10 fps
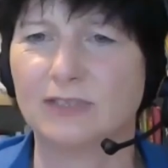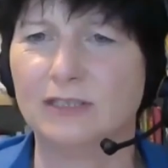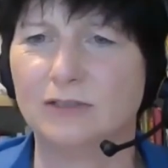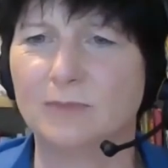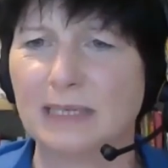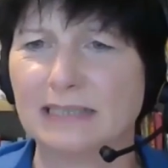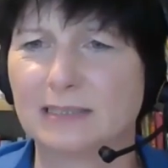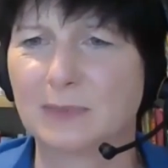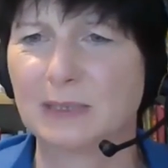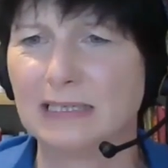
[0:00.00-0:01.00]
EU based.
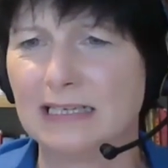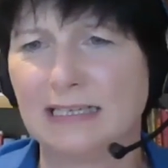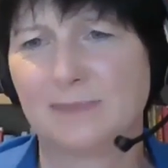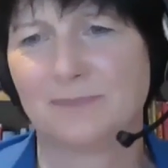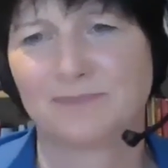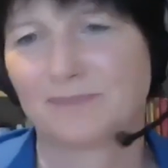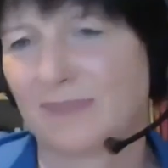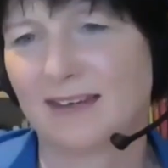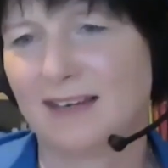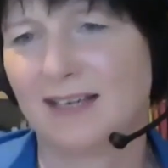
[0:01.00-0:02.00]
But
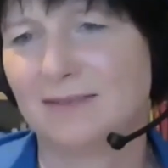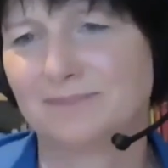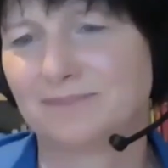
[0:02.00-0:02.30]
yeah.